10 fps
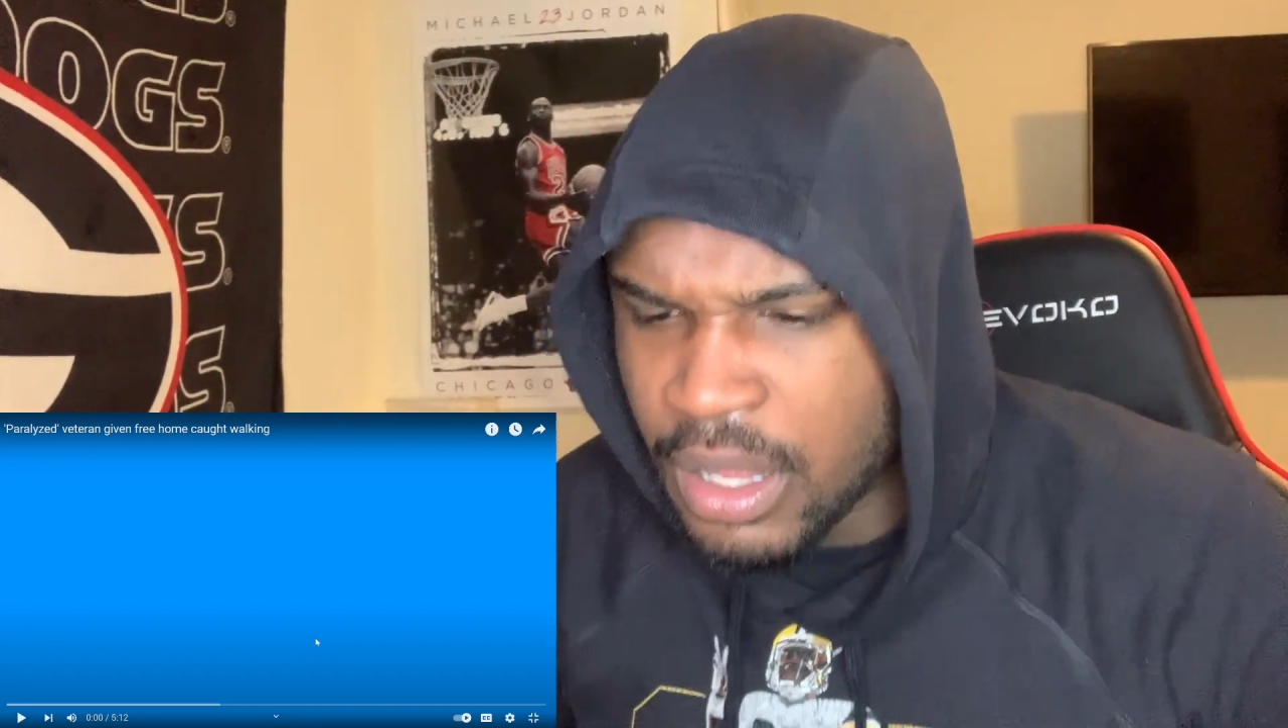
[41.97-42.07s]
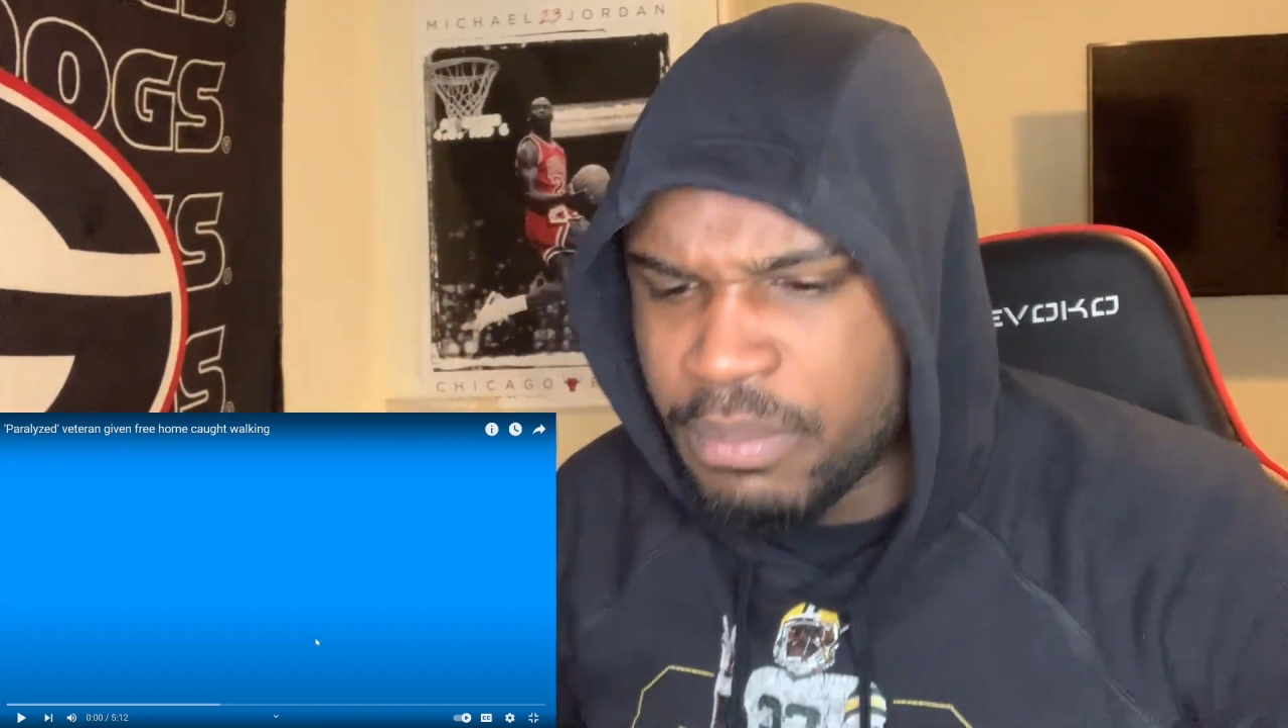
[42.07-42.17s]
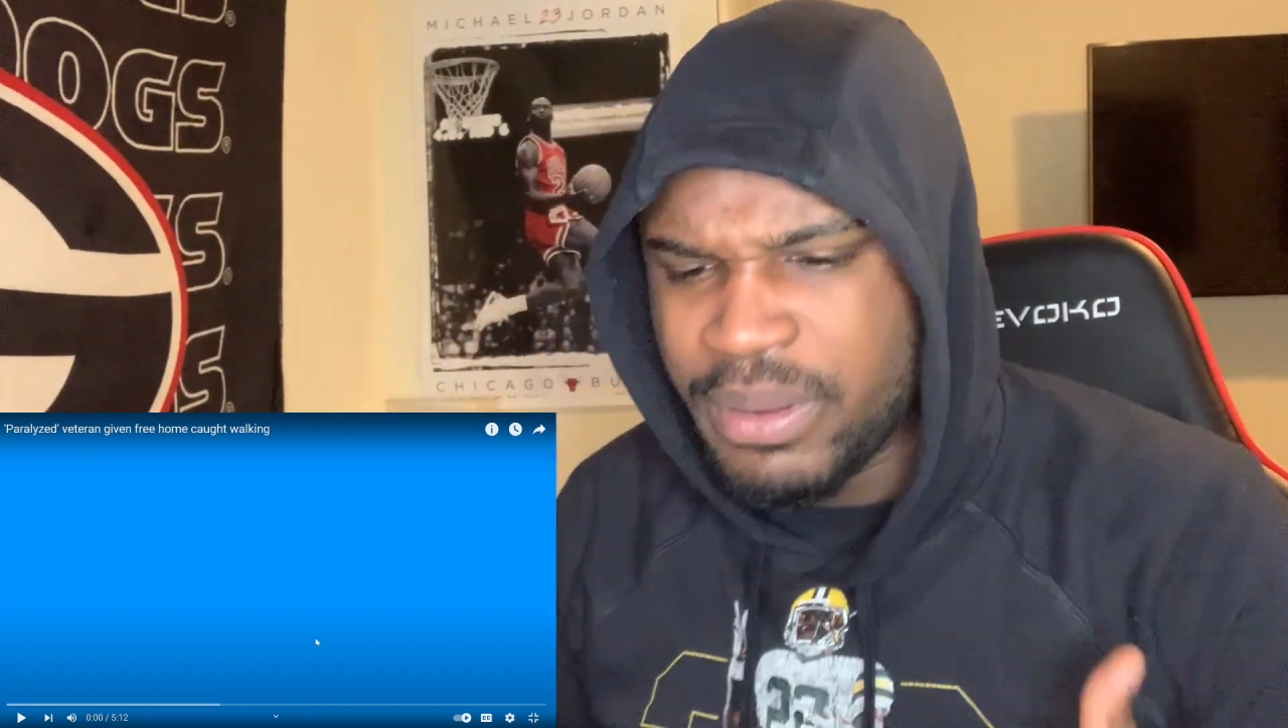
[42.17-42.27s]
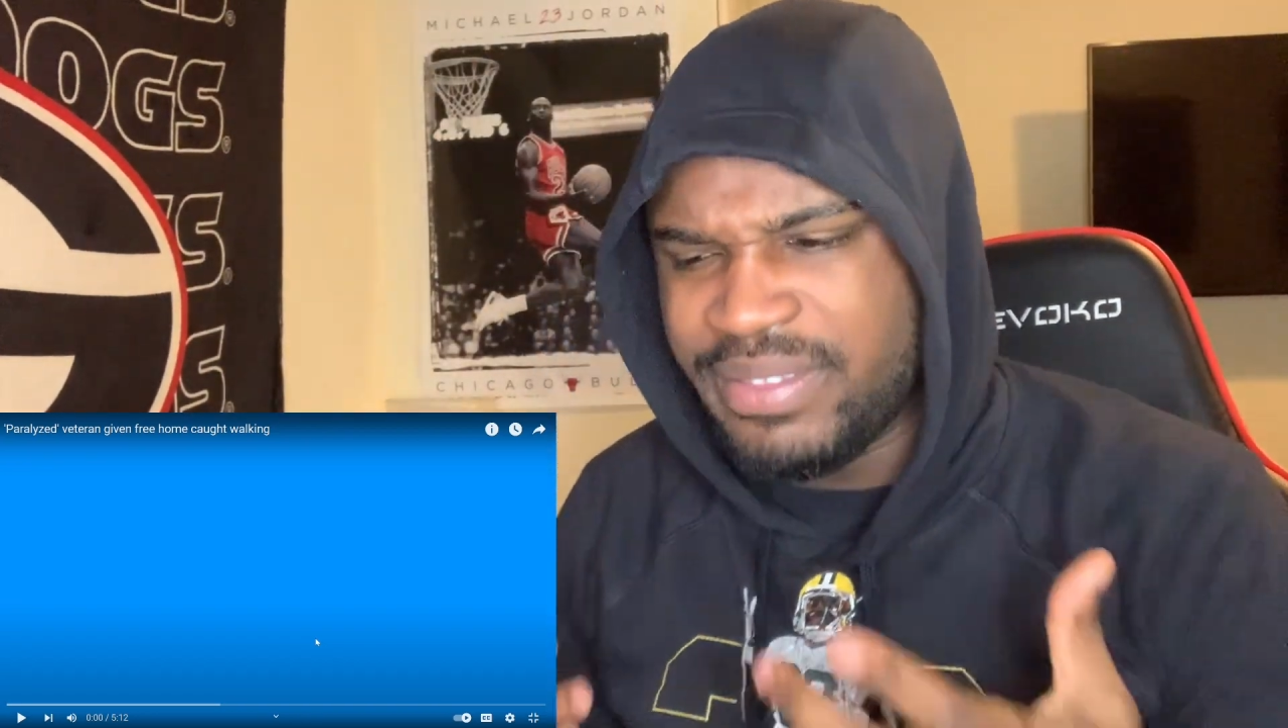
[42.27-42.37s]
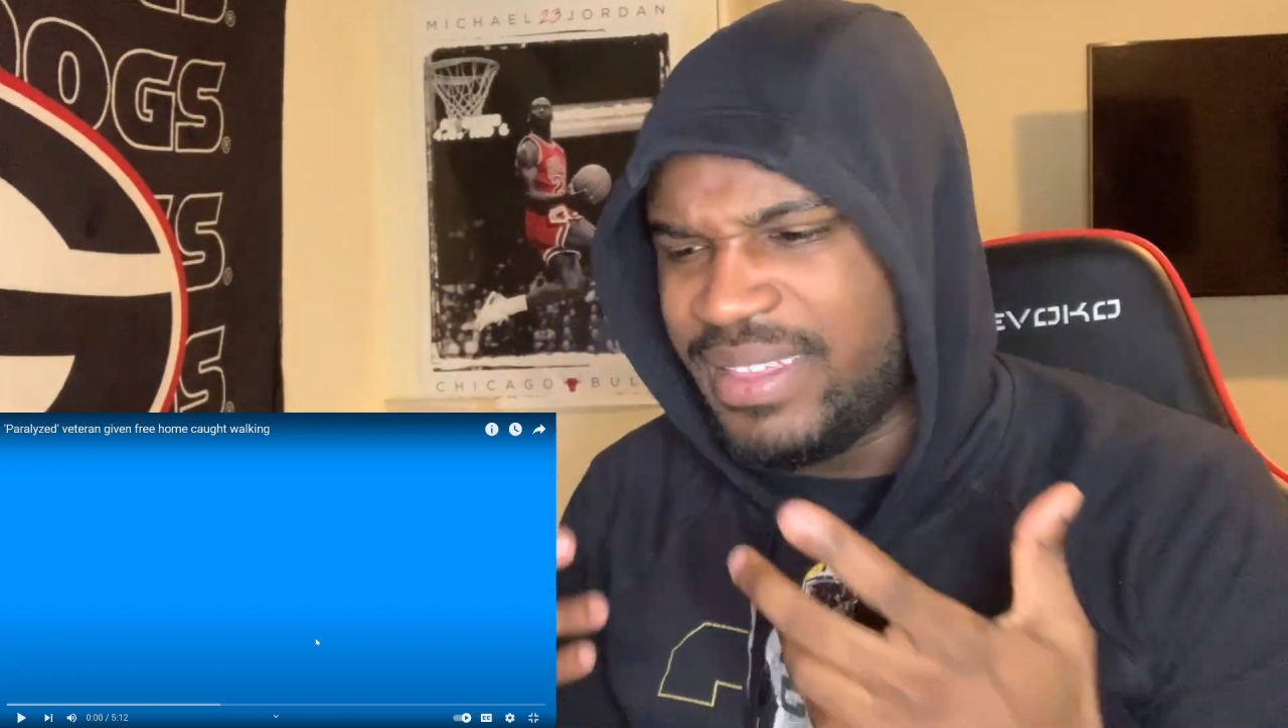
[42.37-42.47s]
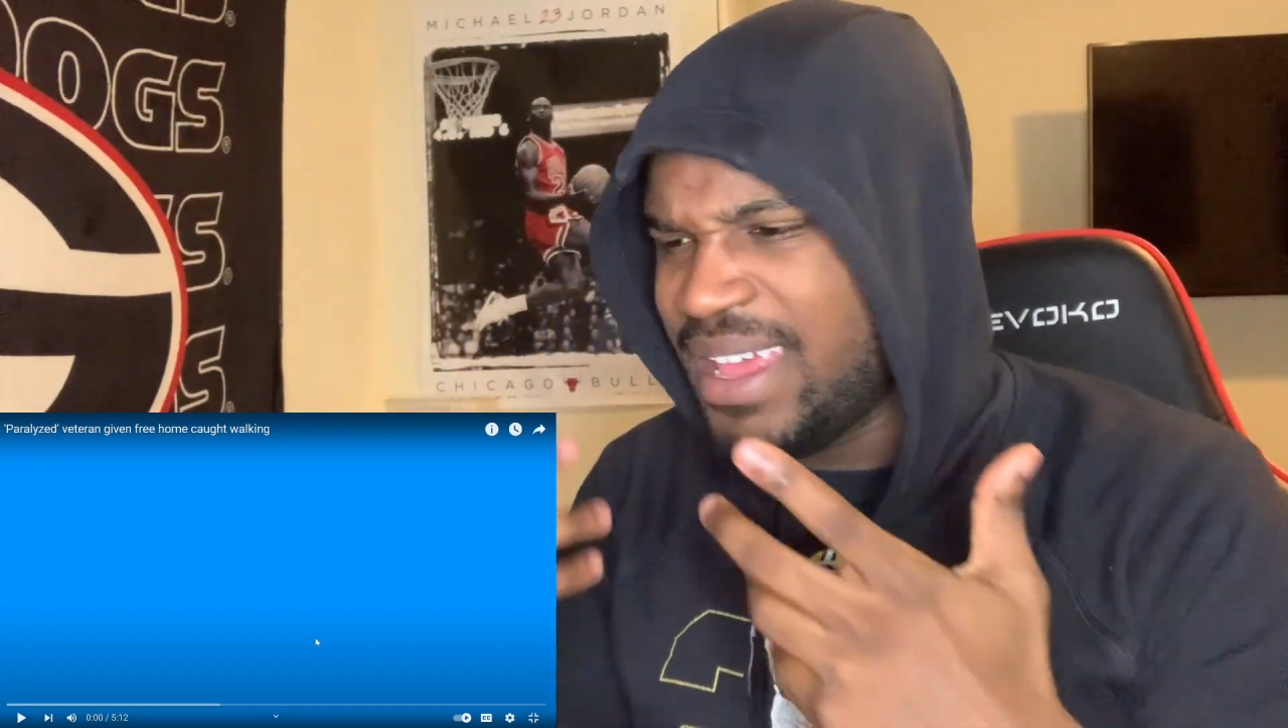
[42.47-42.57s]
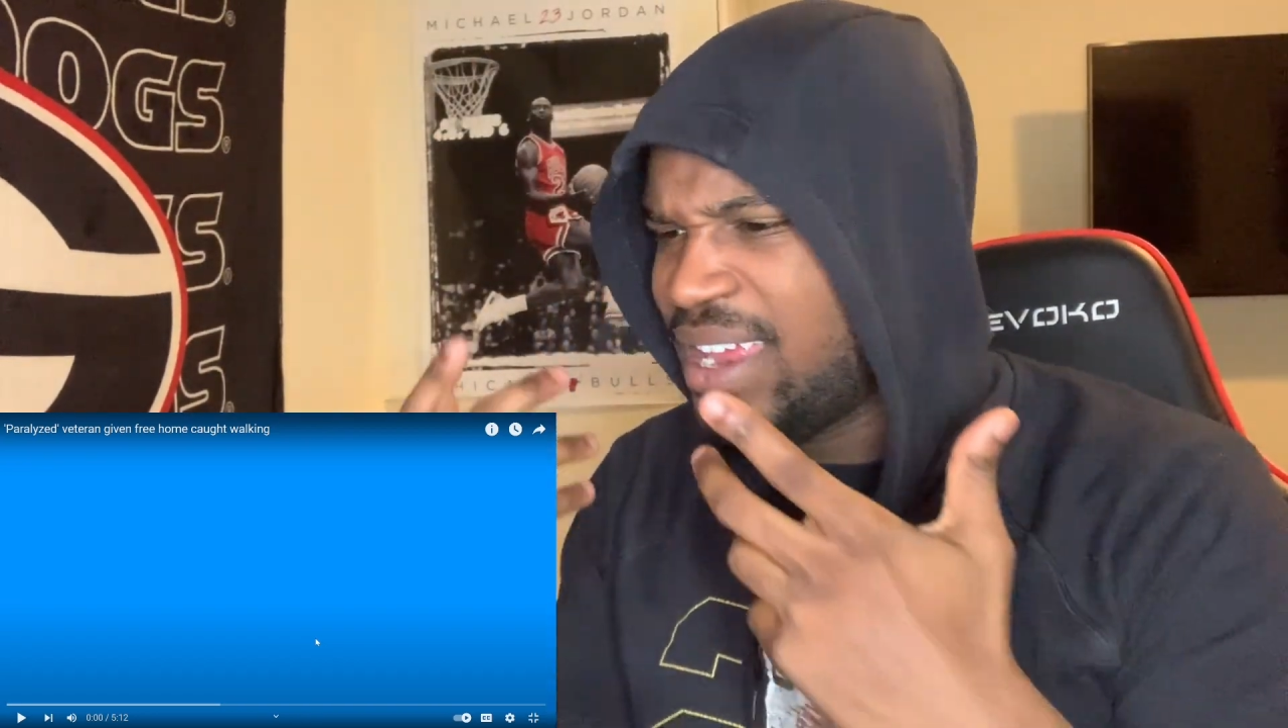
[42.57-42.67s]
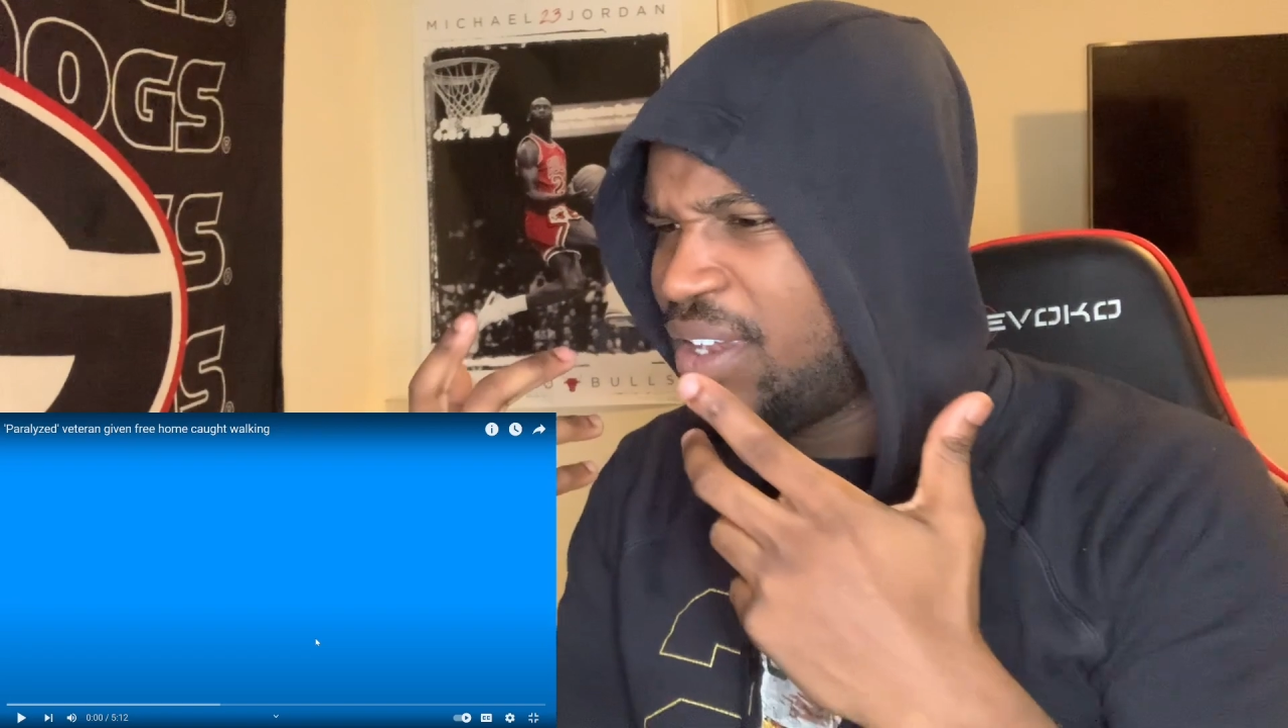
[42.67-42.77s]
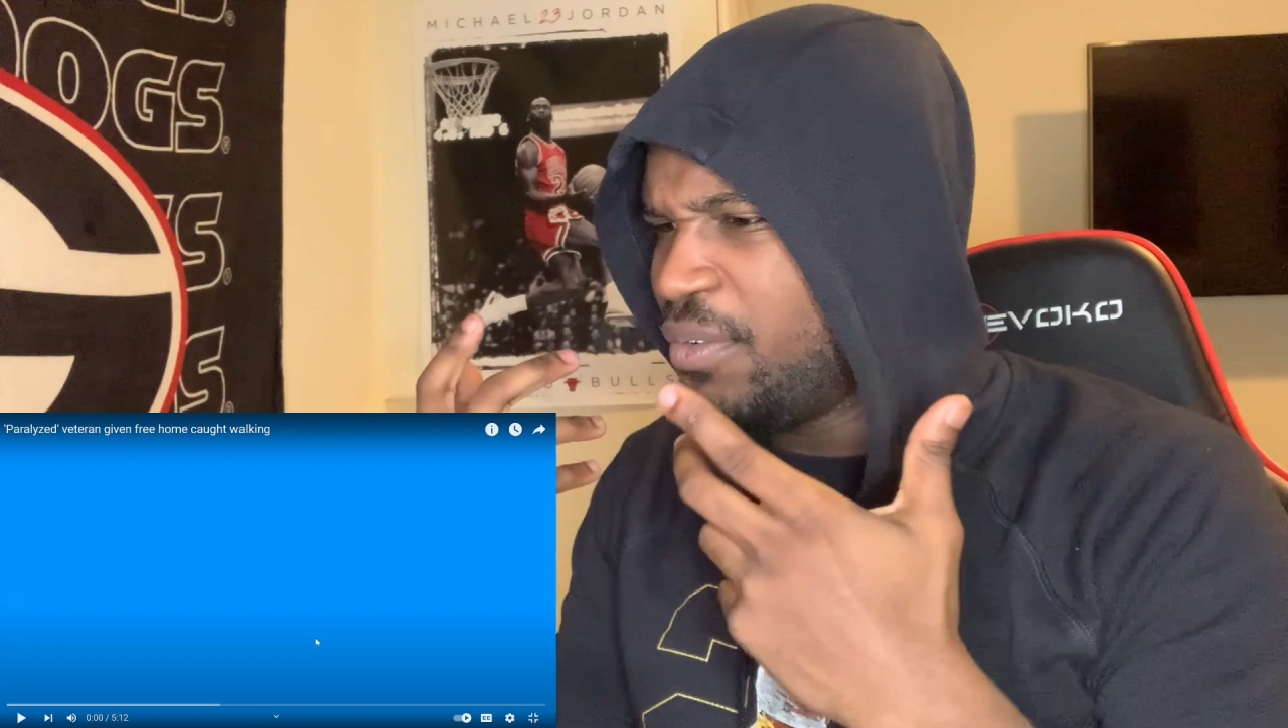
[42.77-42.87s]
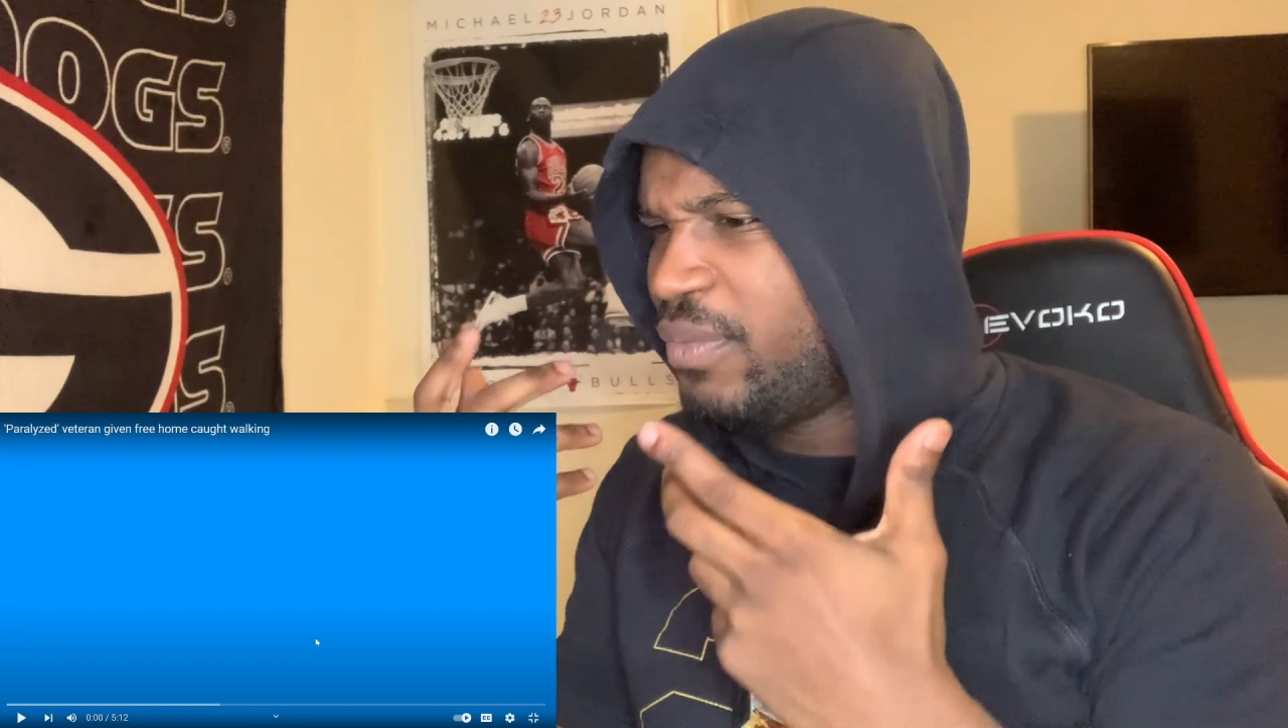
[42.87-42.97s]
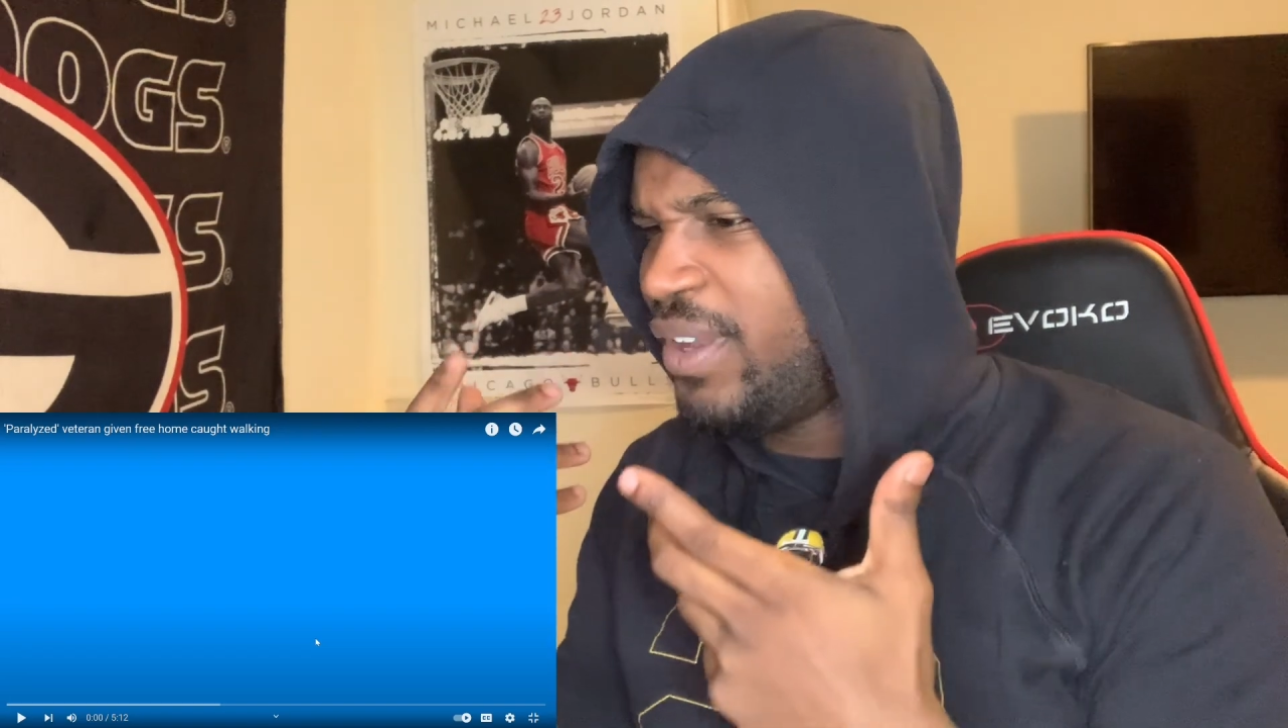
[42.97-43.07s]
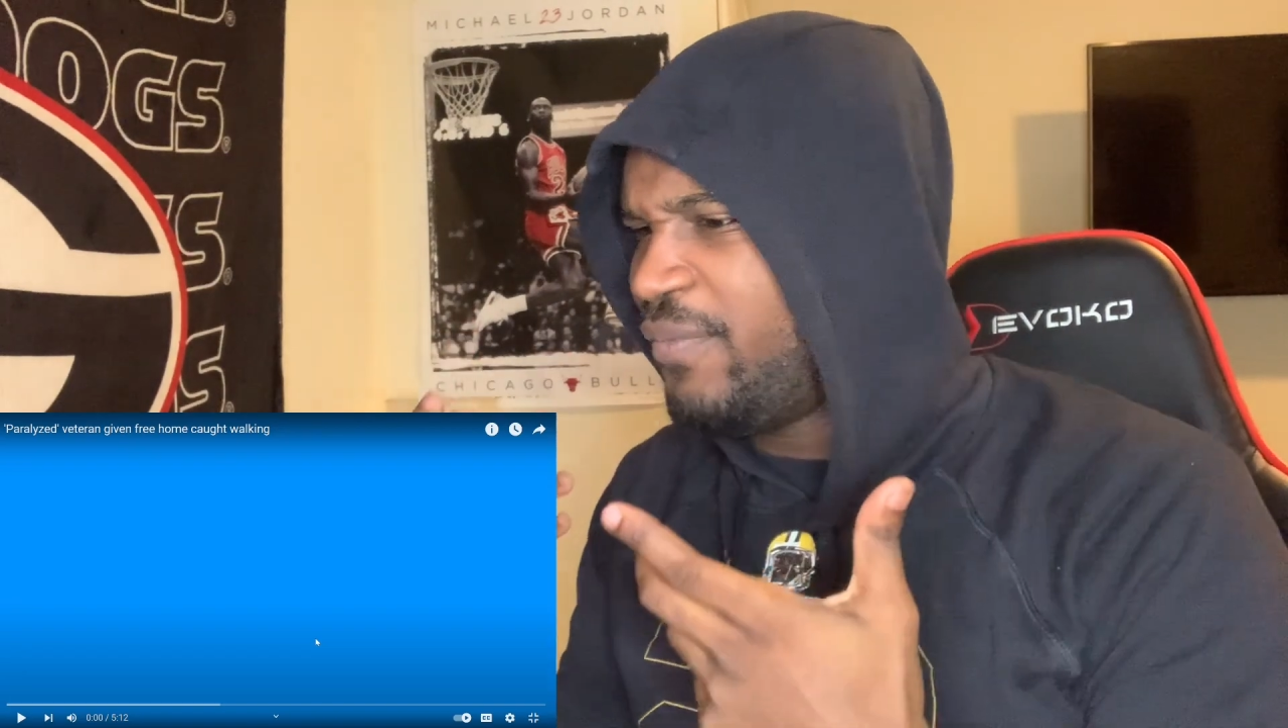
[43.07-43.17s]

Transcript: But then when